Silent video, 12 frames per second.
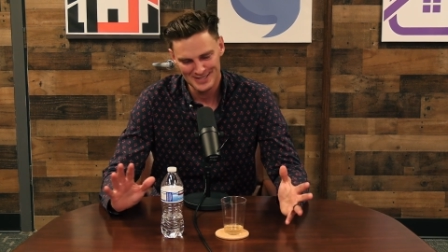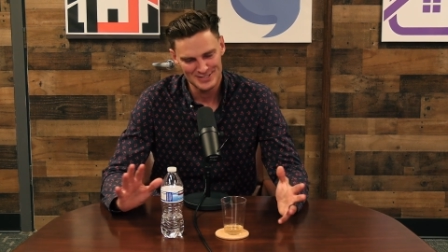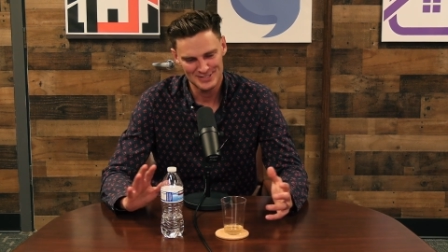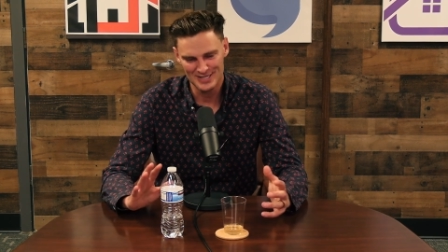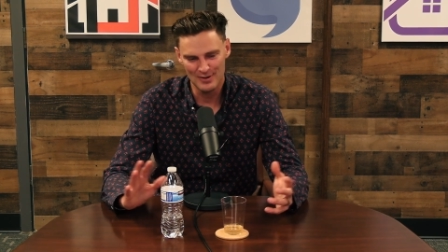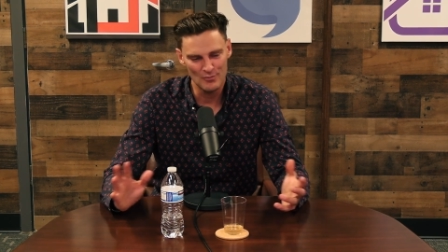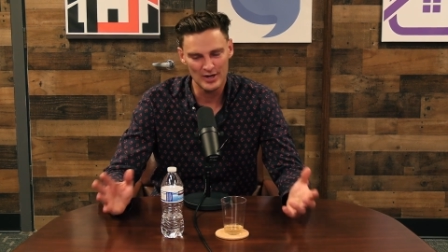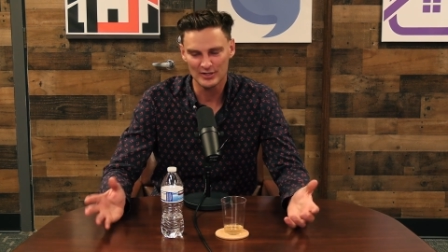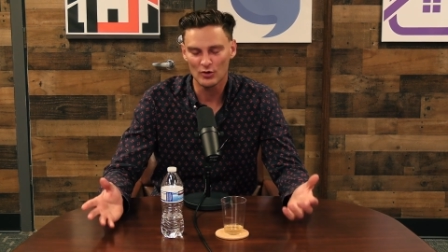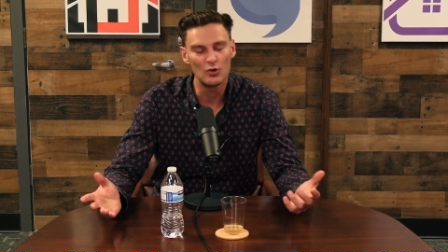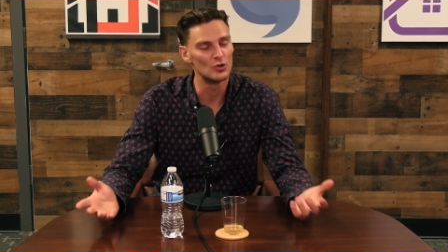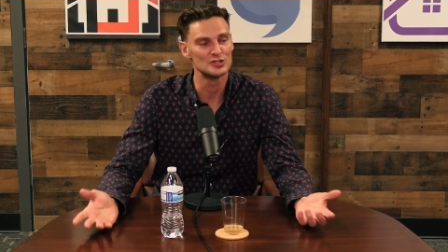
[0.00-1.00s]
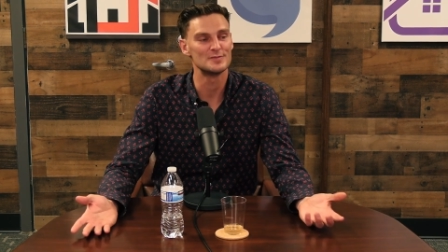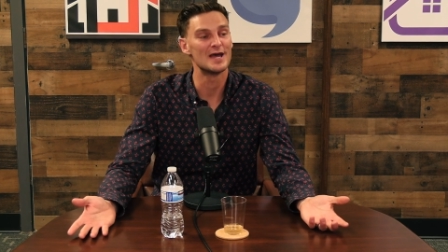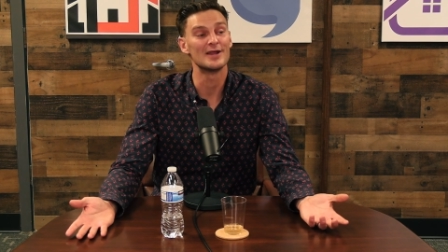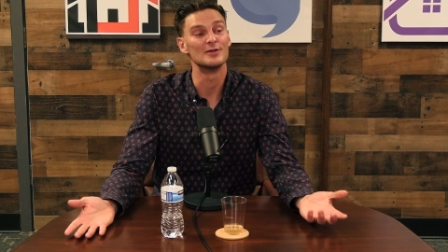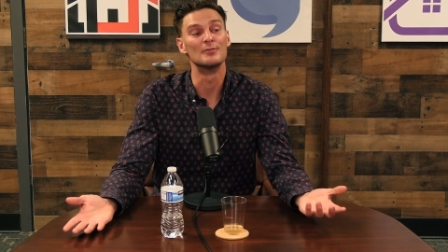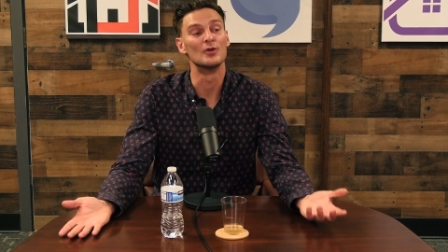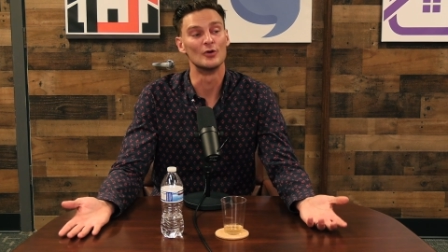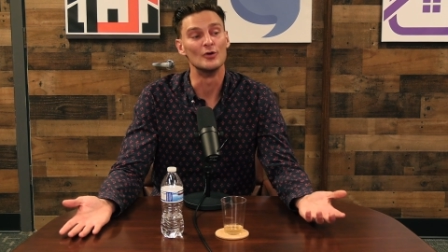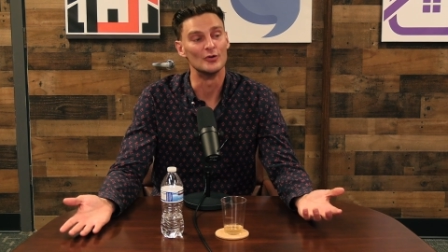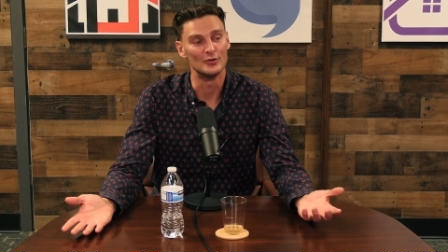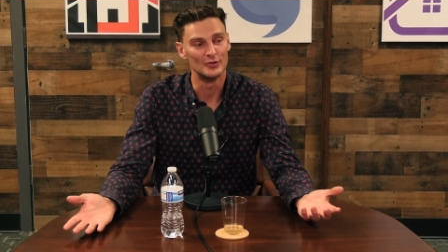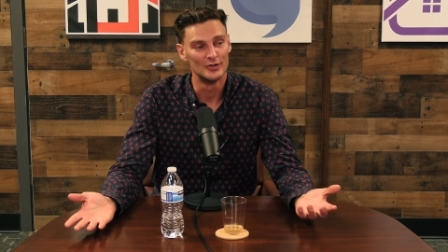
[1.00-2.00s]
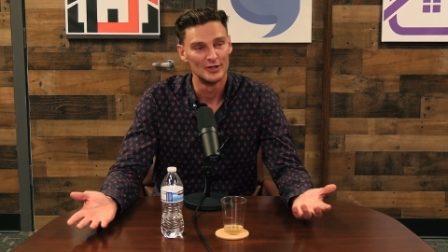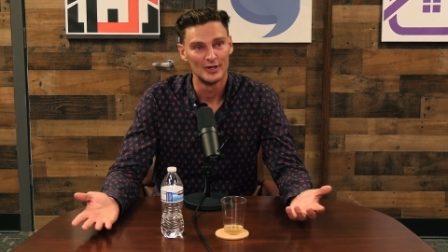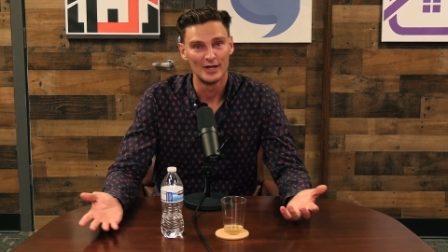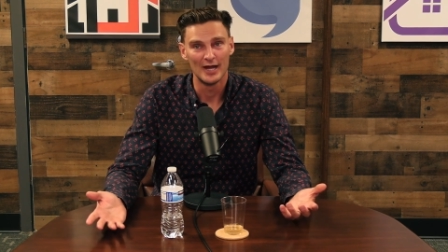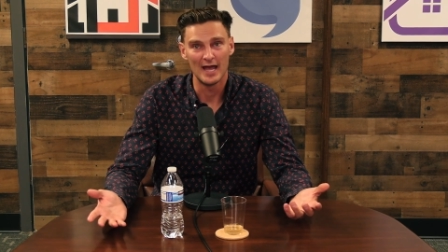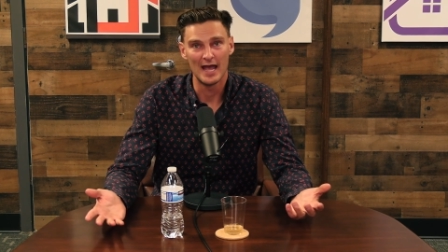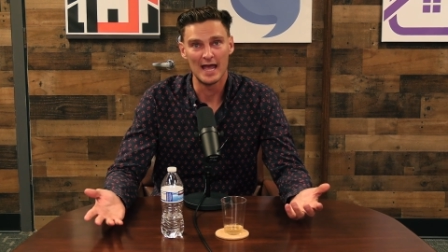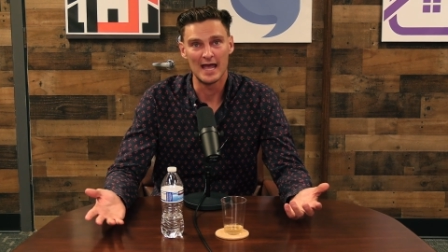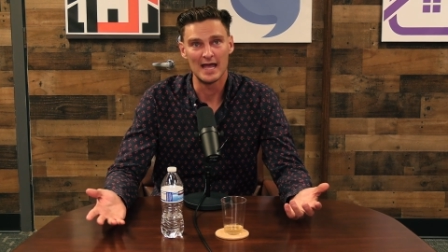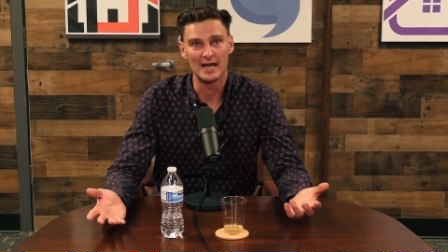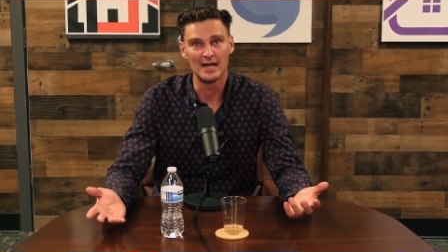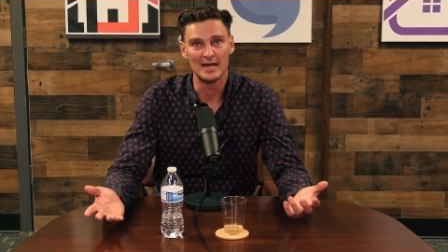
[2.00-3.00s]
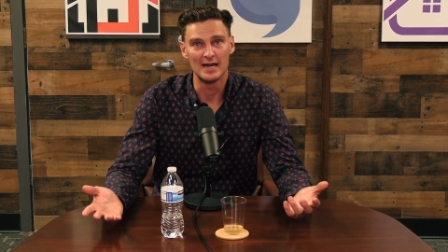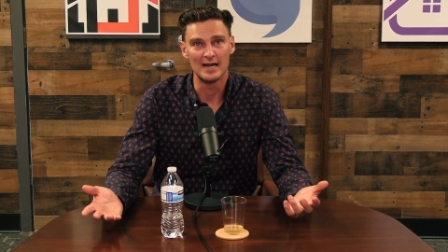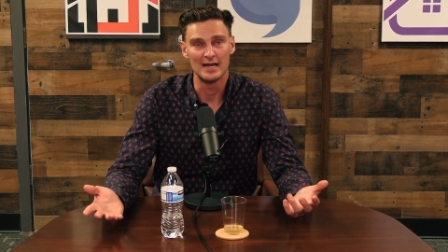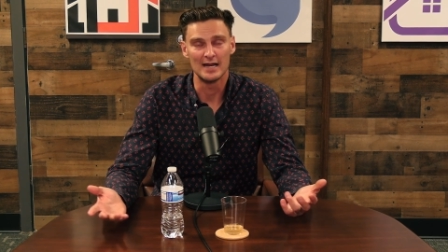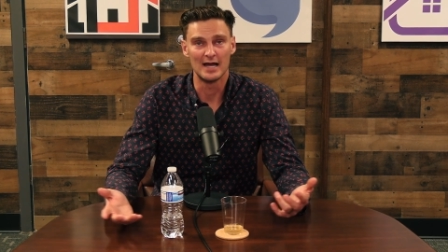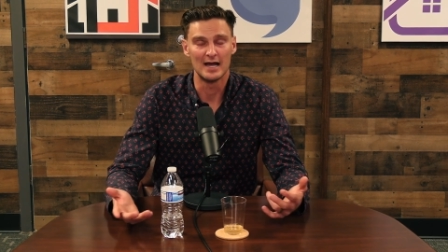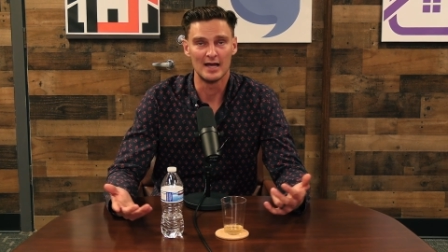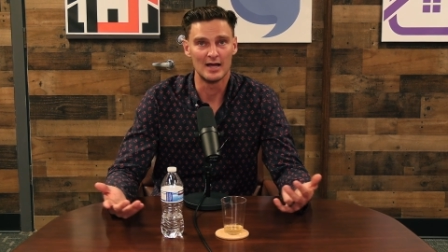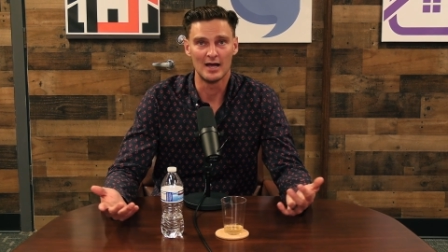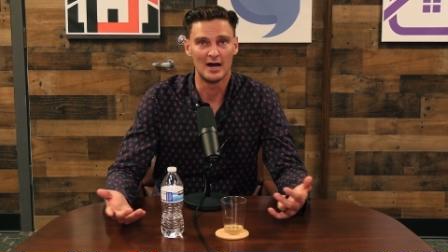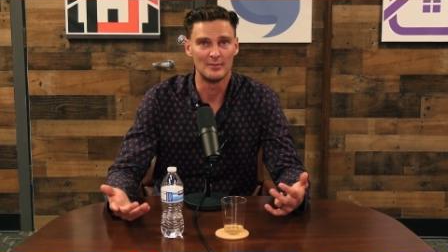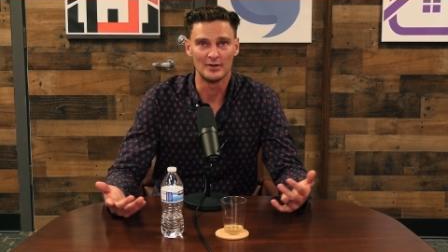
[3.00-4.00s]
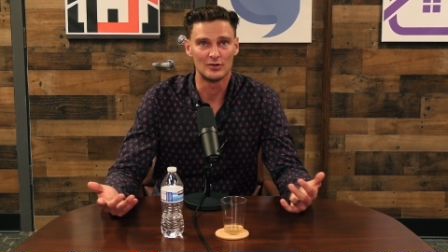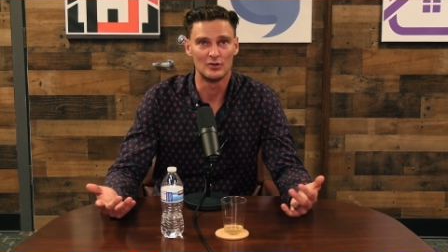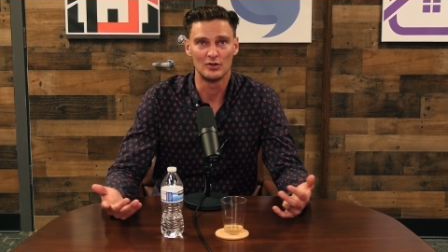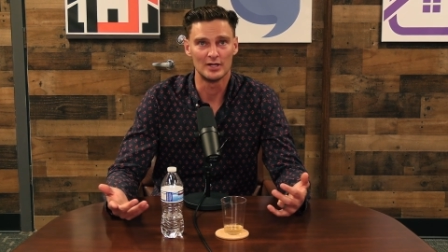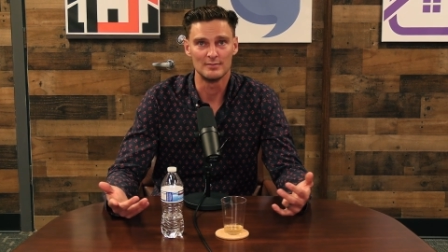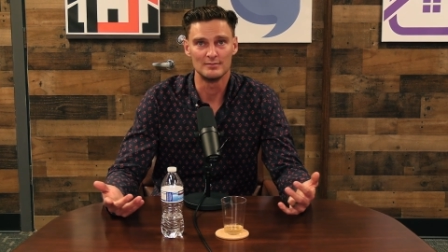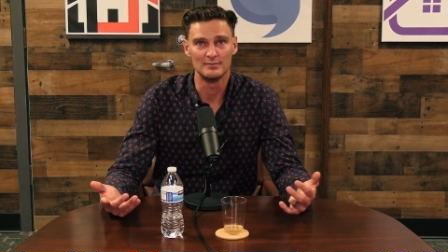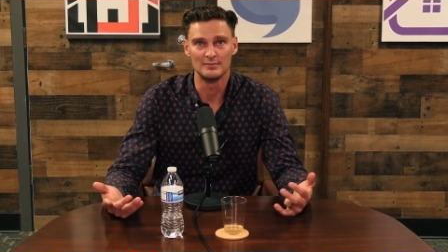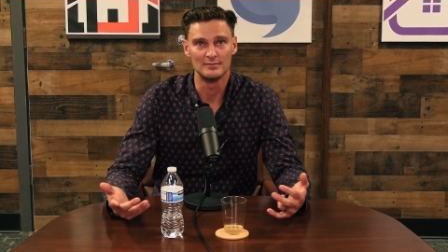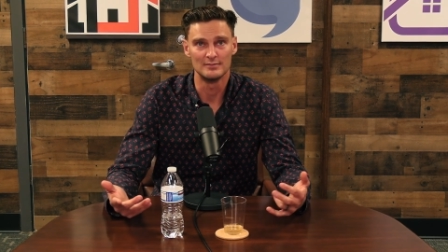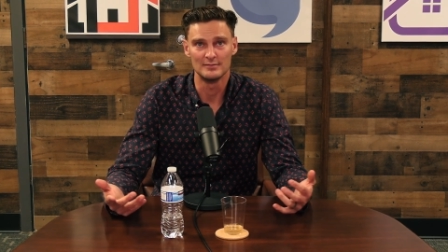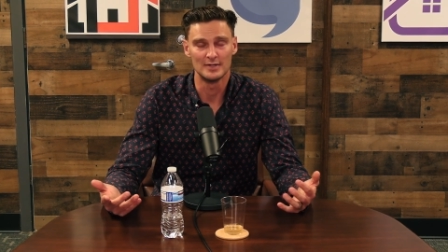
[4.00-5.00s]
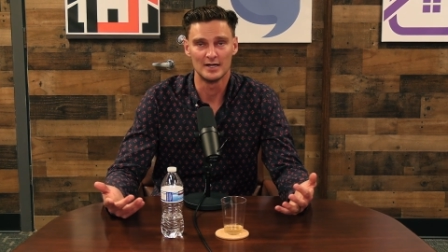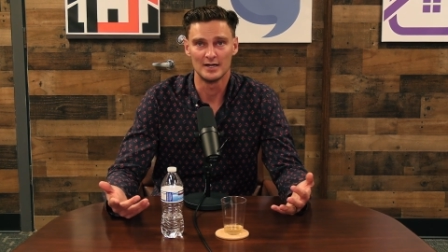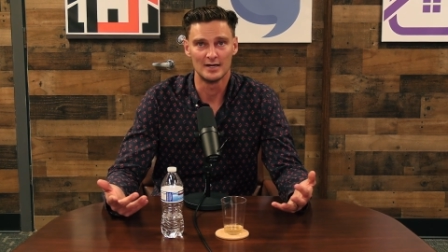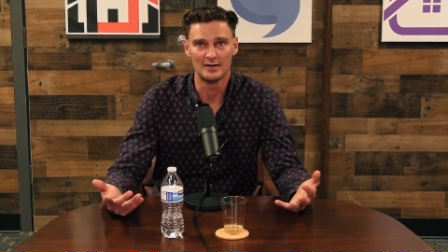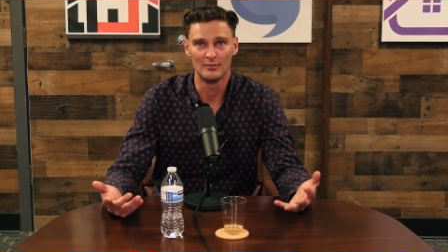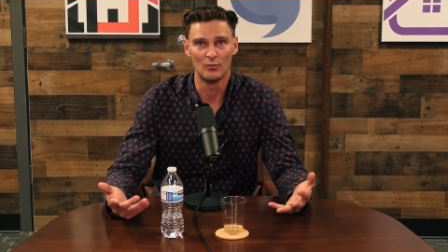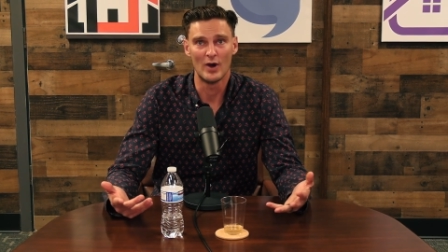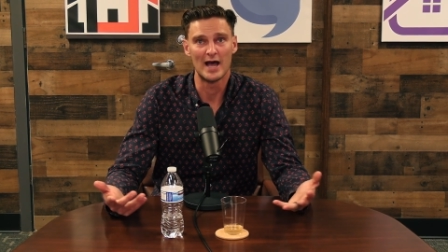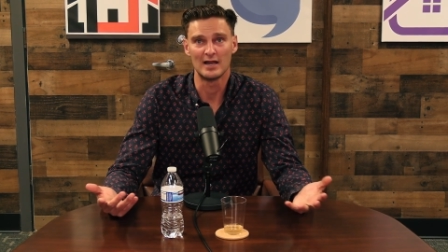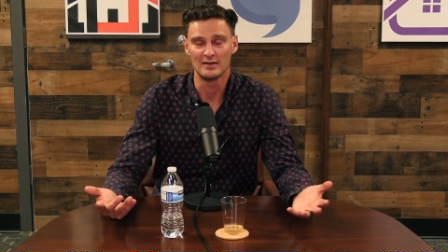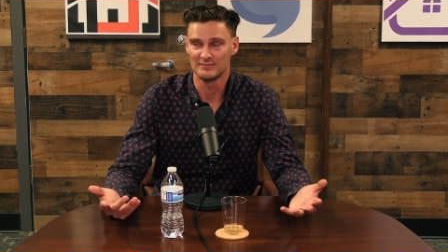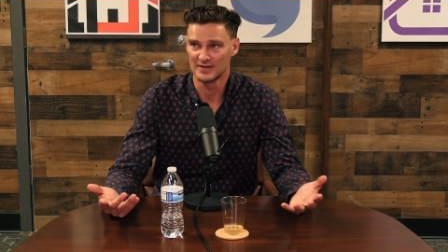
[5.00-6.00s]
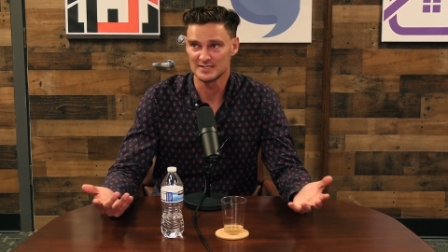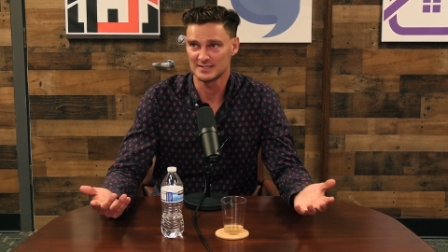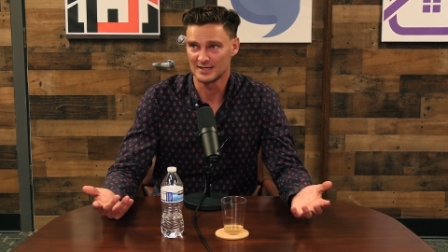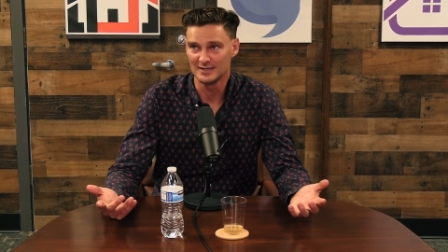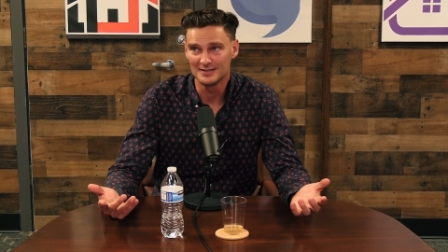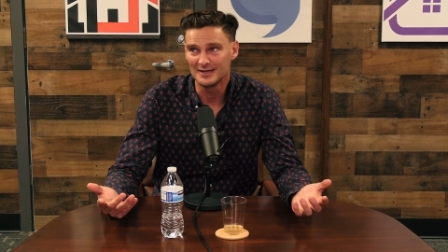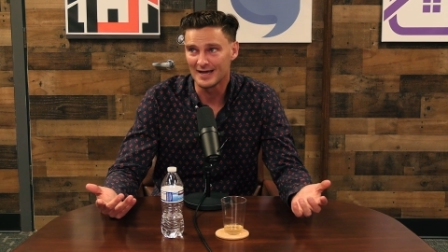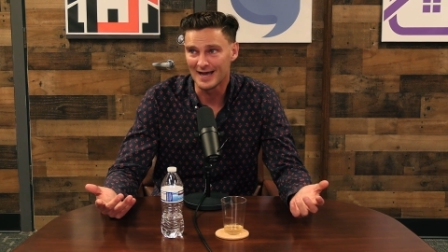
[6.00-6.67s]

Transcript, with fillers: someone calls me out of the blue, and I'm going to call him uh, whale investor.